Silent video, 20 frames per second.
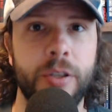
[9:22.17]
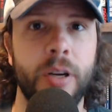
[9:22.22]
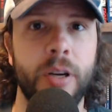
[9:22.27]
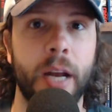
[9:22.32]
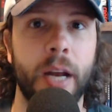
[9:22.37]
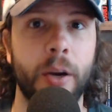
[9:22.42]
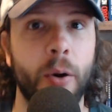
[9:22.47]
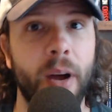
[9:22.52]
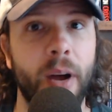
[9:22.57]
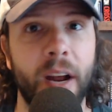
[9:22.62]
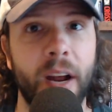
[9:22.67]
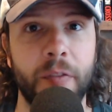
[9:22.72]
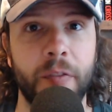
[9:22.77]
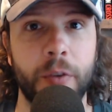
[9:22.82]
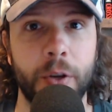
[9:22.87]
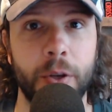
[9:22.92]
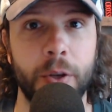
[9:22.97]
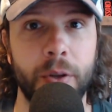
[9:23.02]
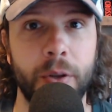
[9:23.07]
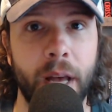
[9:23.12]
I don't have
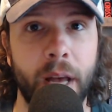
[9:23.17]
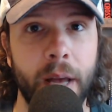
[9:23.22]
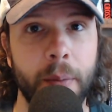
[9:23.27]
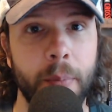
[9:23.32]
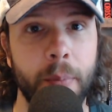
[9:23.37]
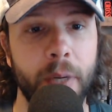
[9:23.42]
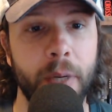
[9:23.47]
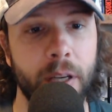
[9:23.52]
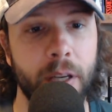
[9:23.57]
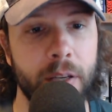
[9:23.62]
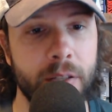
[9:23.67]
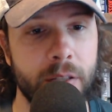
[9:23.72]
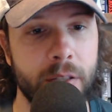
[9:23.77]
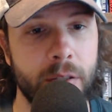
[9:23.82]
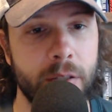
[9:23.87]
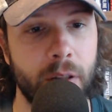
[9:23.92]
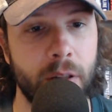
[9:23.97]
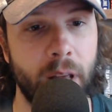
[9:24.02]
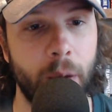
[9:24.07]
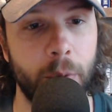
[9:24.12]
for you yet
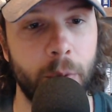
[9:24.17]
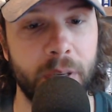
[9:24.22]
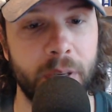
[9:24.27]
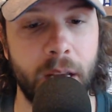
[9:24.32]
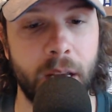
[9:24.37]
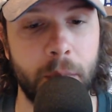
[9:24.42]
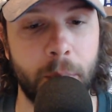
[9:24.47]
because that would take